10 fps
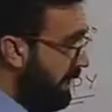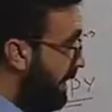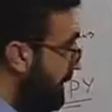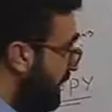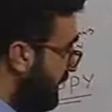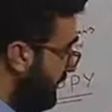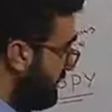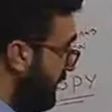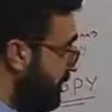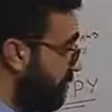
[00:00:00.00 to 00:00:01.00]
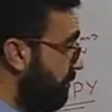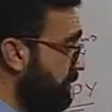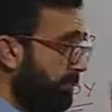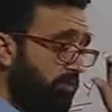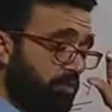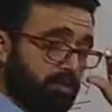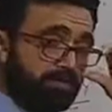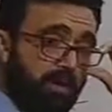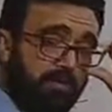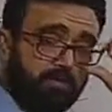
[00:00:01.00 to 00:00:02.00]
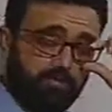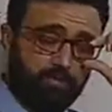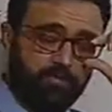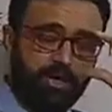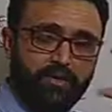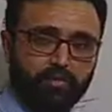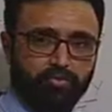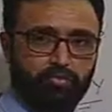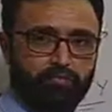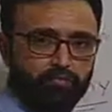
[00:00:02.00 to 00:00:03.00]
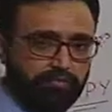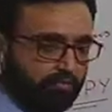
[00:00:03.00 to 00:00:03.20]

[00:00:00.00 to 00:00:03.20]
and it is thought to be the most powerful microscope